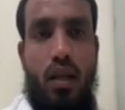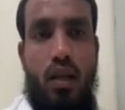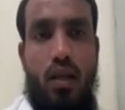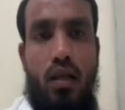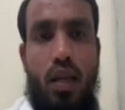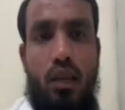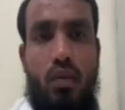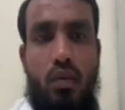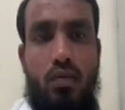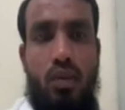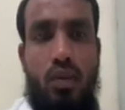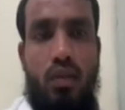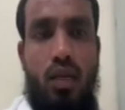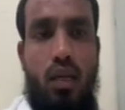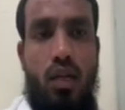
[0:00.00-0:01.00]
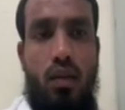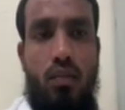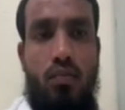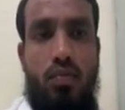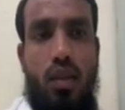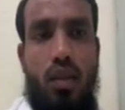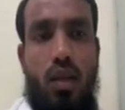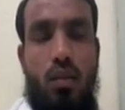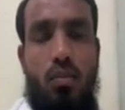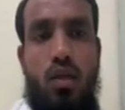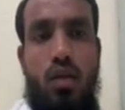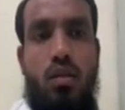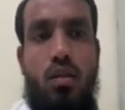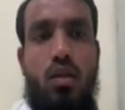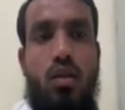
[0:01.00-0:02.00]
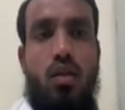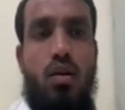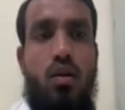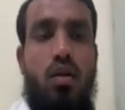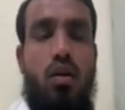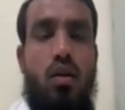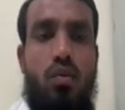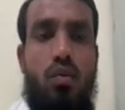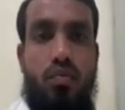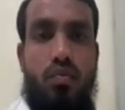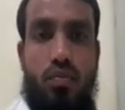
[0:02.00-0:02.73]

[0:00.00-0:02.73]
type of the cell, but the